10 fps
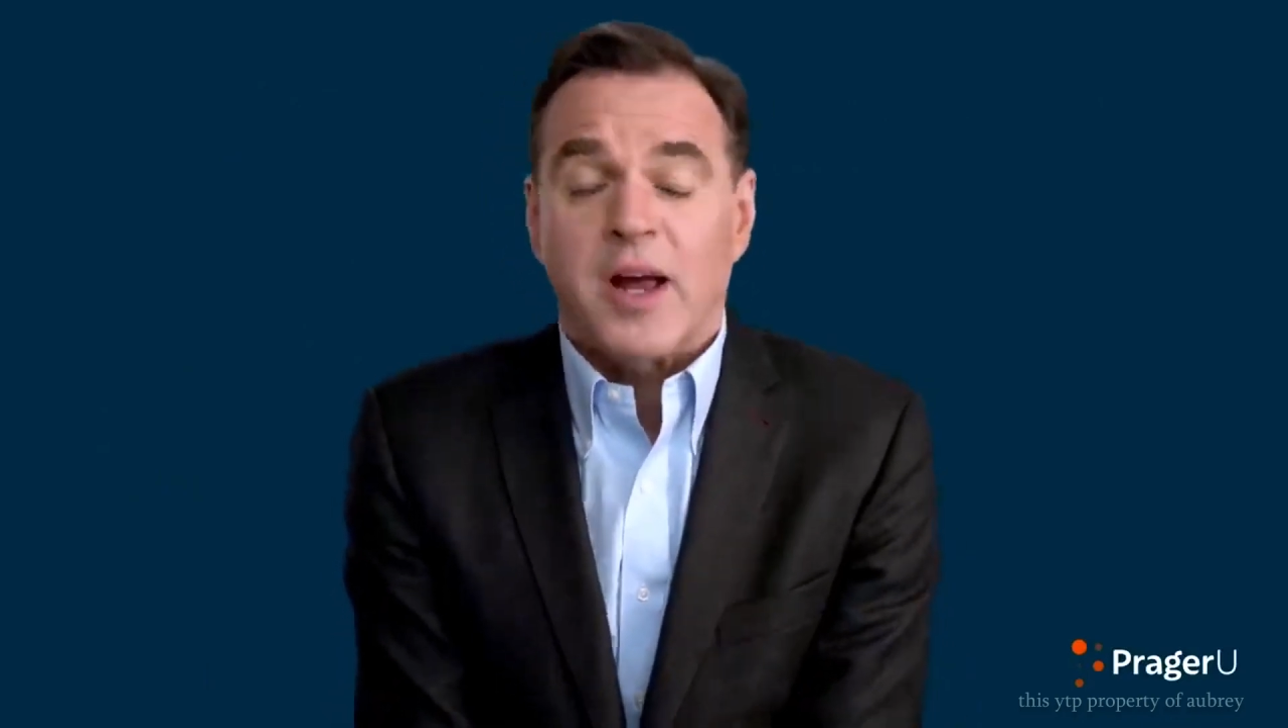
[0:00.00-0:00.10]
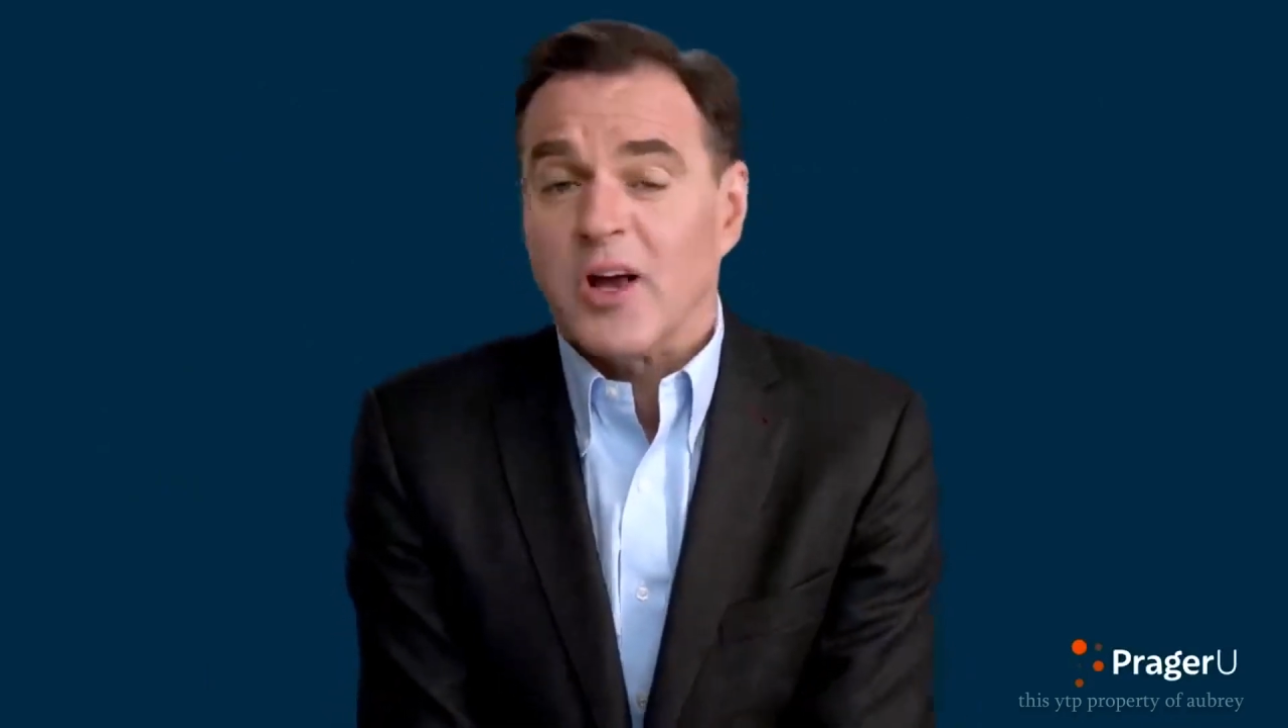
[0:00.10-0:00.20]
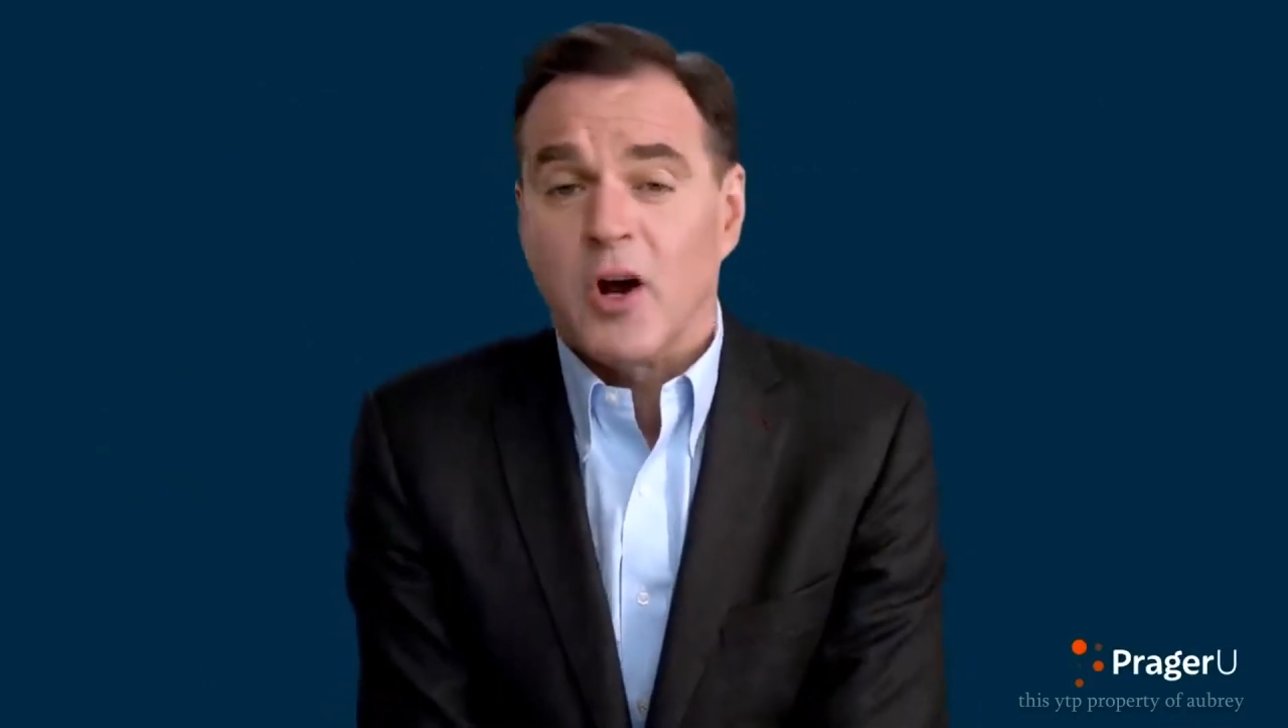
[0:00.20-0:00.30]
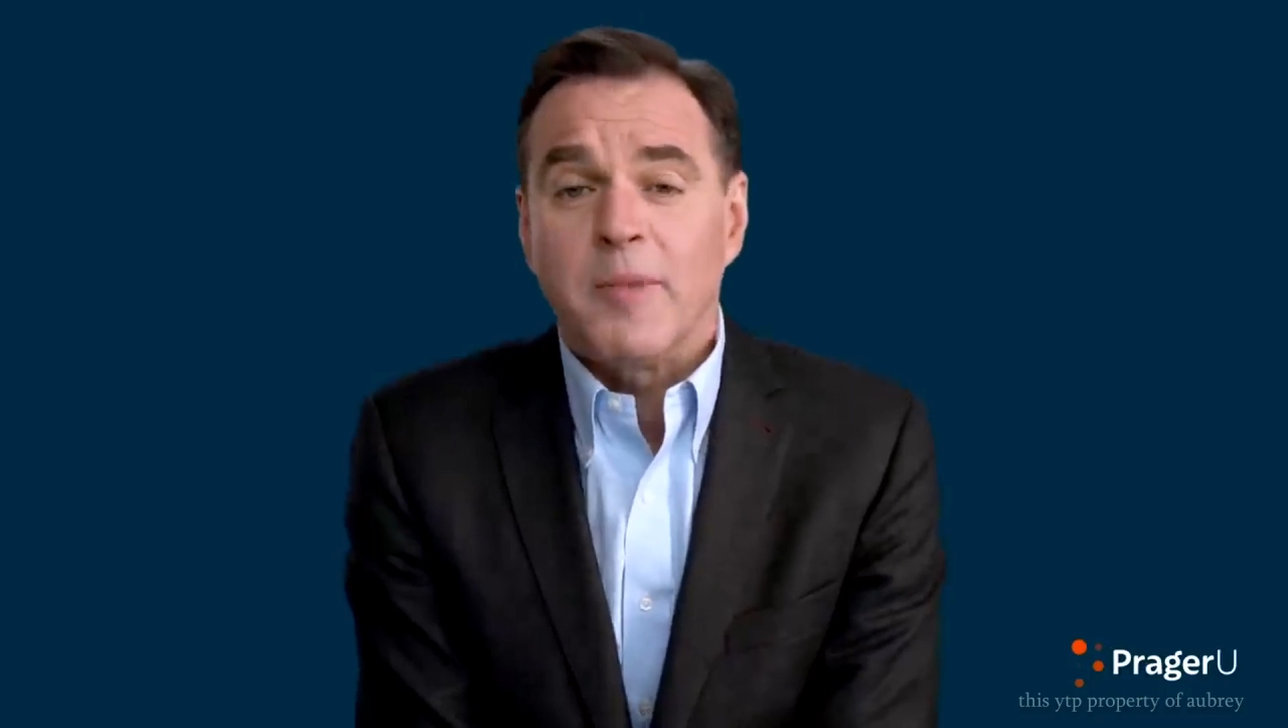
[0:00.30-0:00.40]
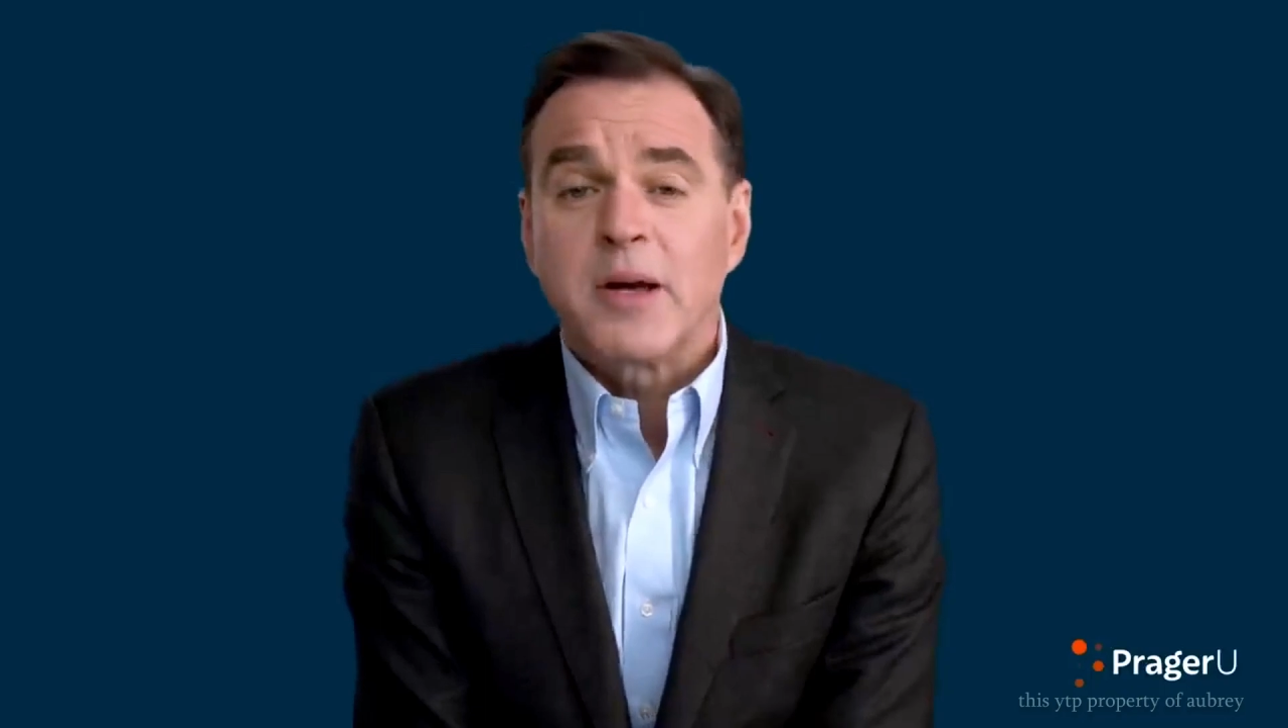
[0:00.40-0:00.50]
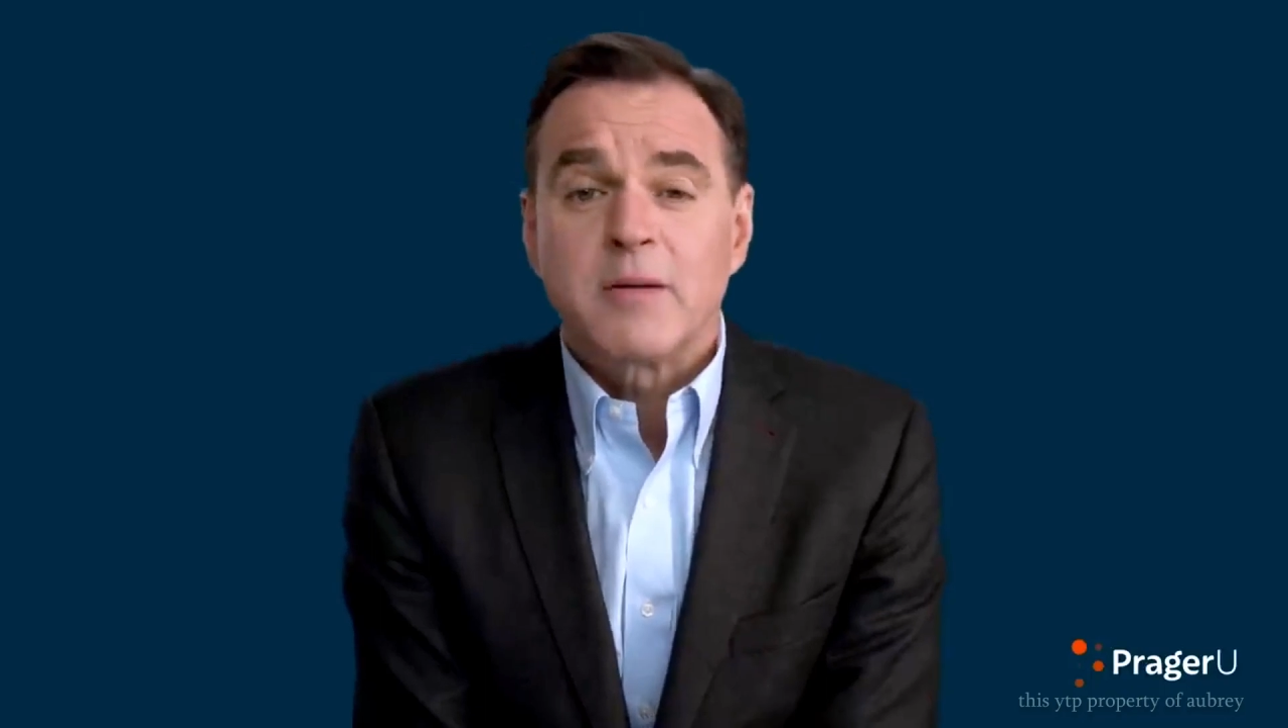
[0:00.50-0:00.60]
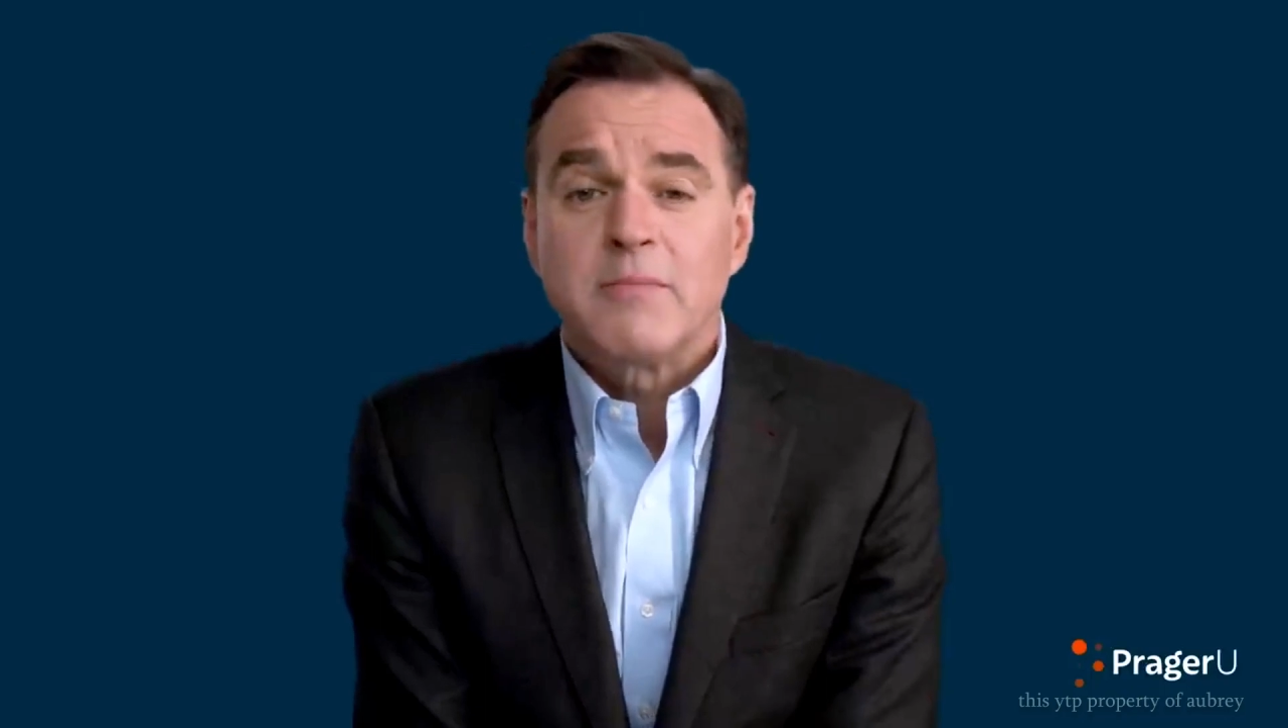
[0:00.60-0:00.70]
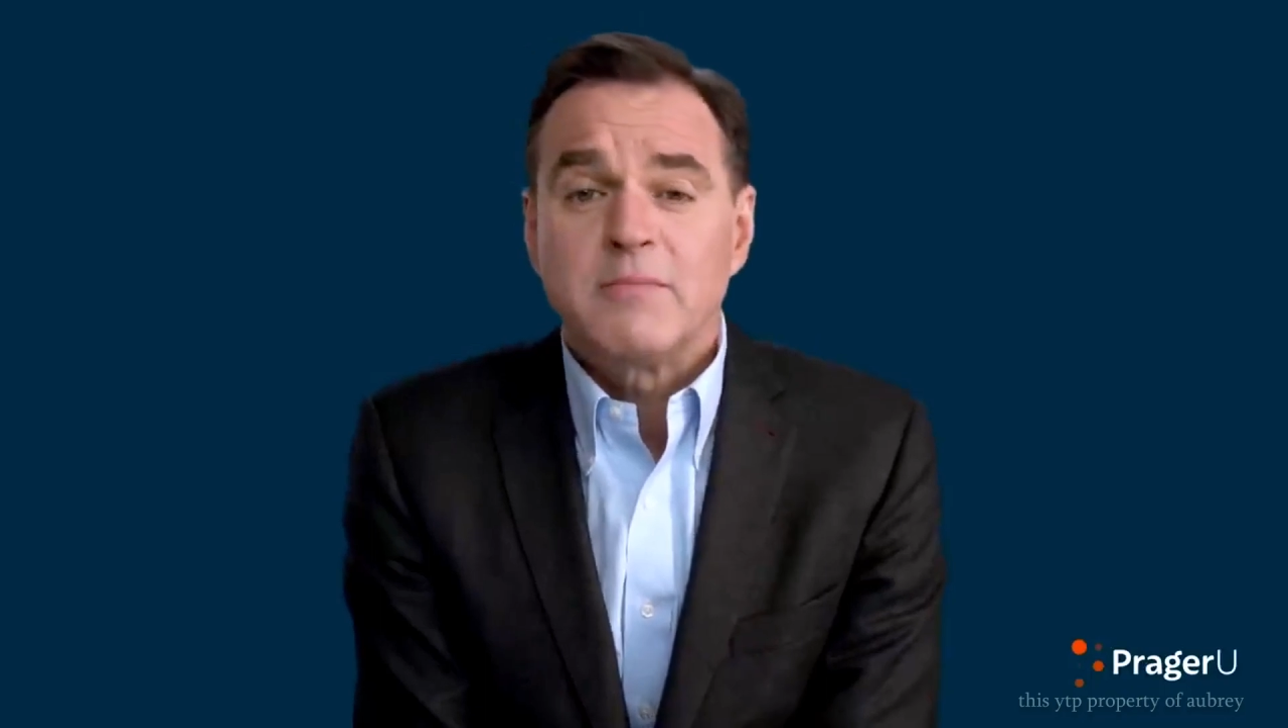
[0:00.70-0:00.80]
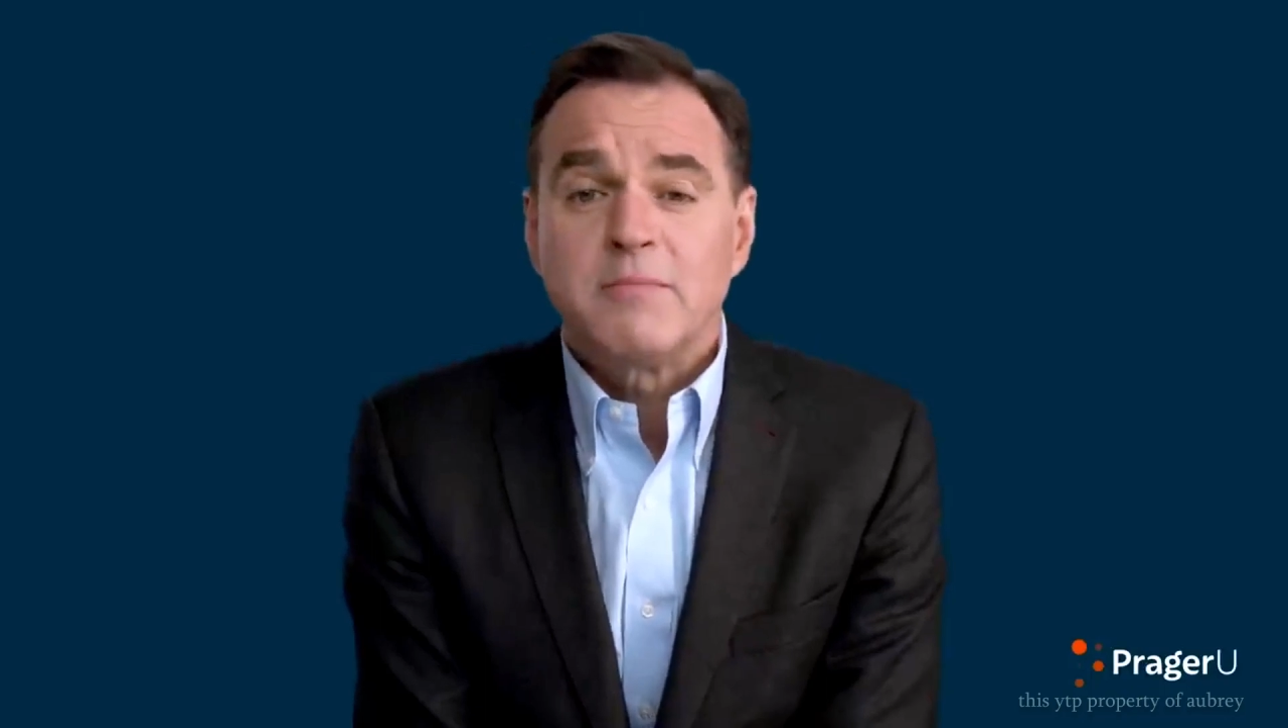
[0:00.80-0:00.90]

economic,